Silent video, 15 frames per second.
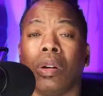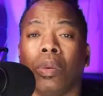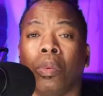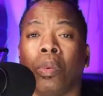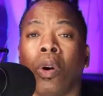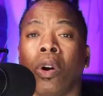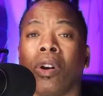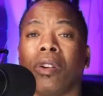
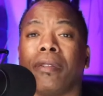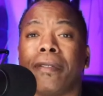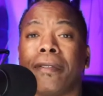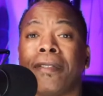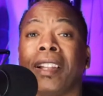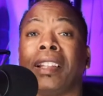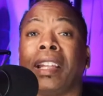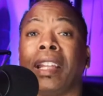weren't
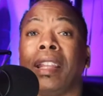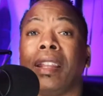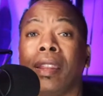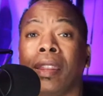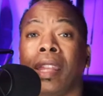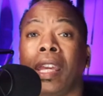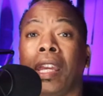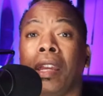filling
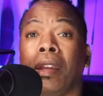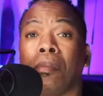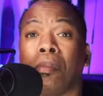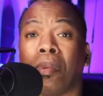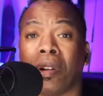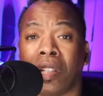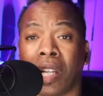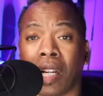the
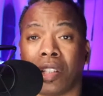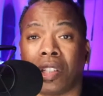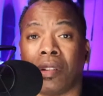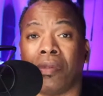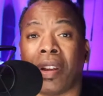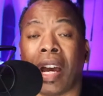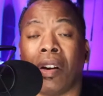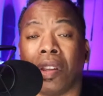
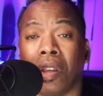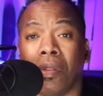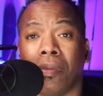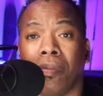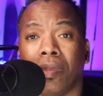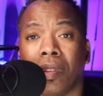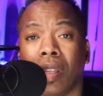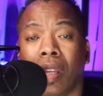production value
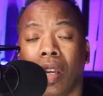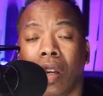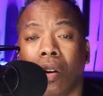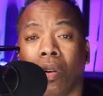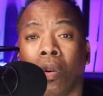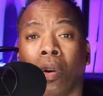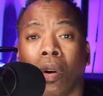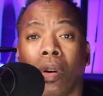
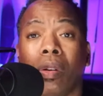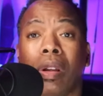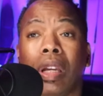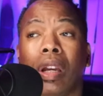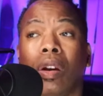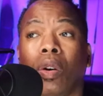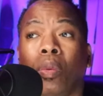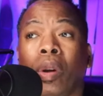or
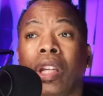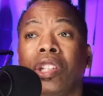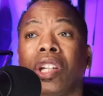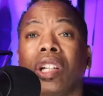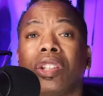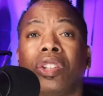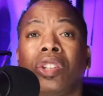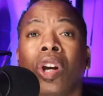we
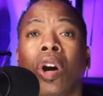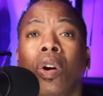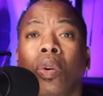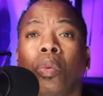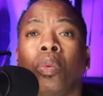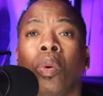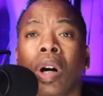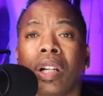just
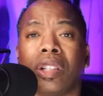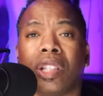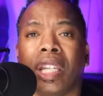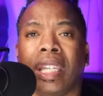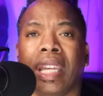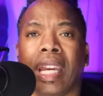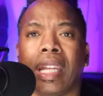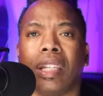don't want
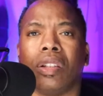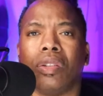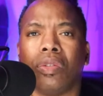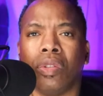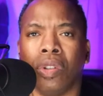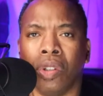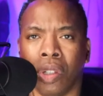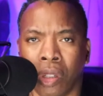to get
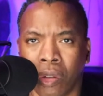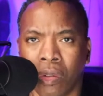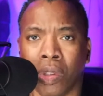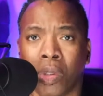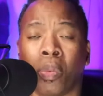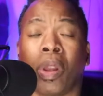news.